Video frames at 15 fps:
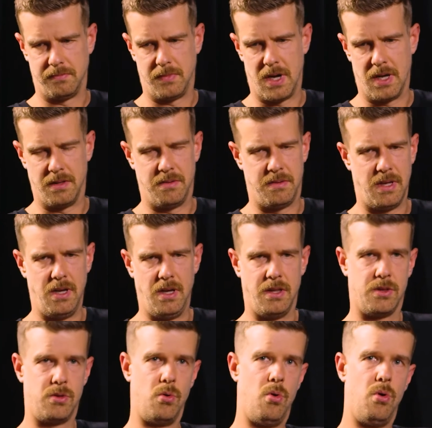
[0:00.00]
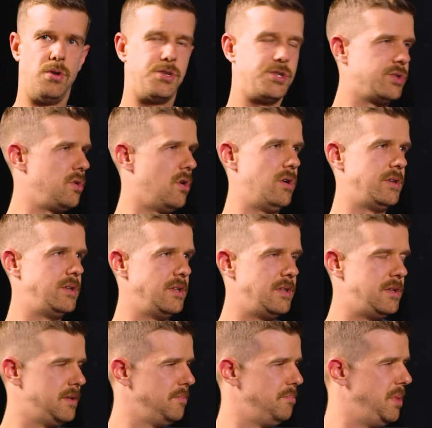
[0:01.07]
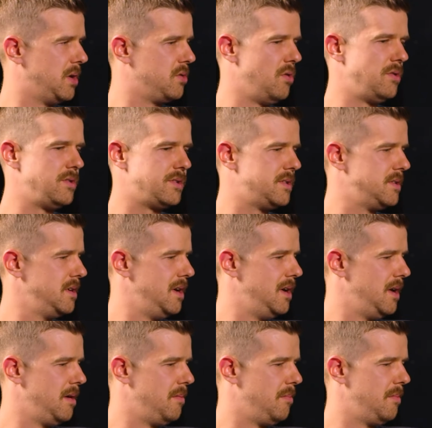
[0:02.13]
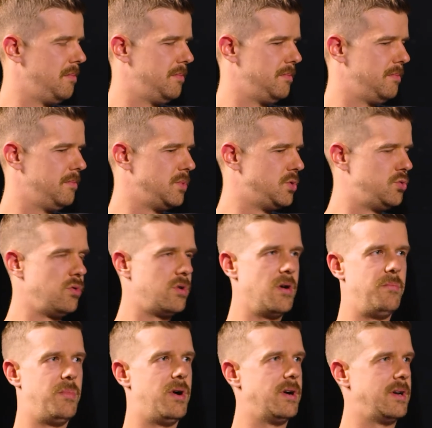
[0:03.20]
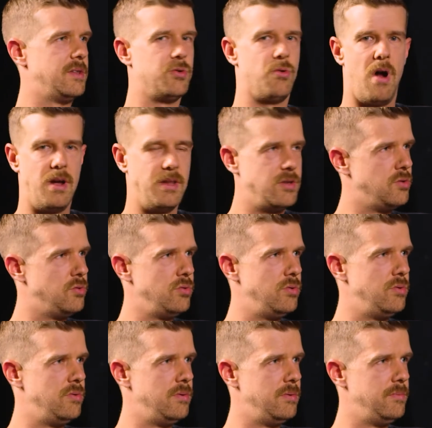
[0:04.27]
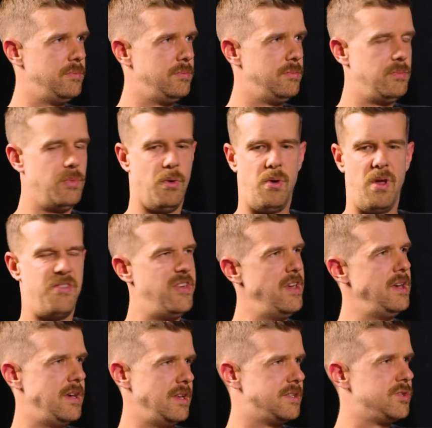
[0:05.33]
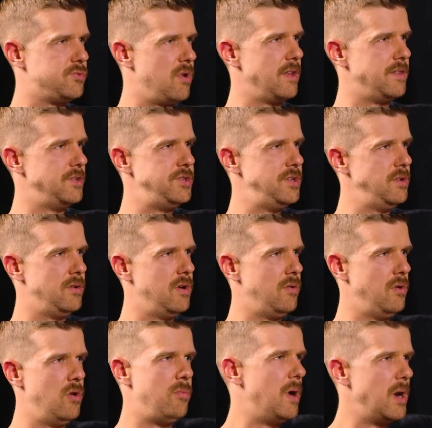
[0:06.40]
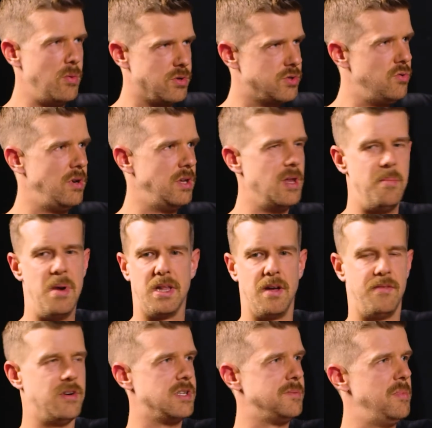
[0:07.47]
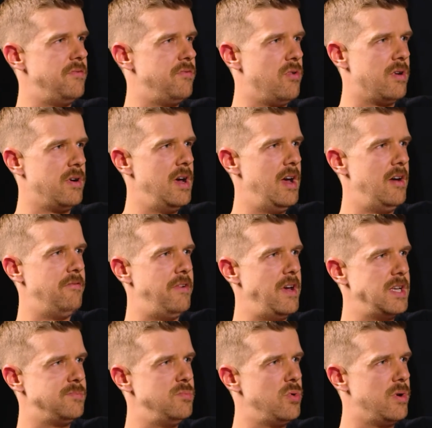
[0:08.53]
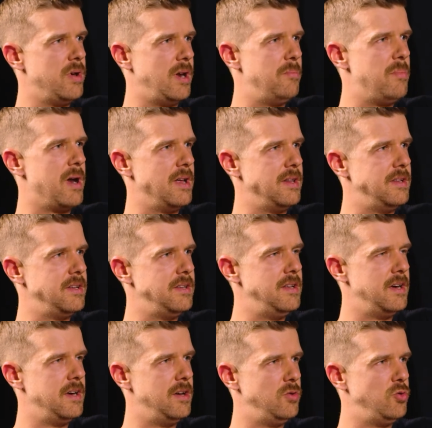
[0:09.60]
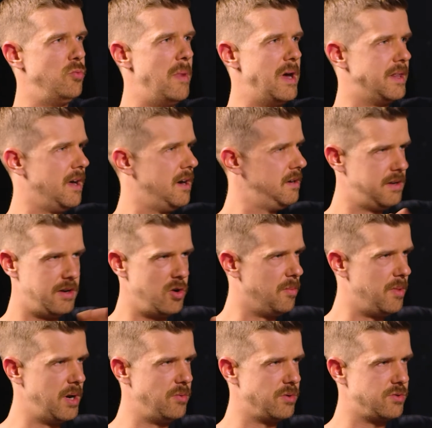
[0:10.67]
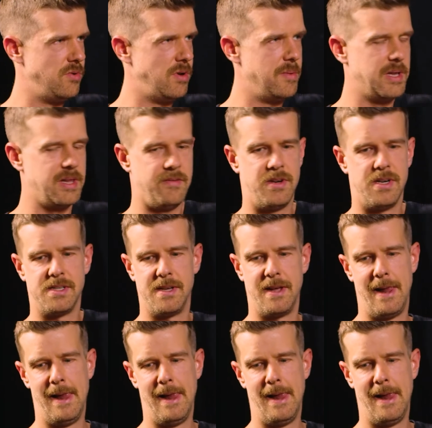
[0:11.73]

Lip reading: And it all started because Zuckerberg tried to rethink its strategy. Nobody was doing the metaverse before Facebook rebranded to Meta. Nobody was doing metaverse.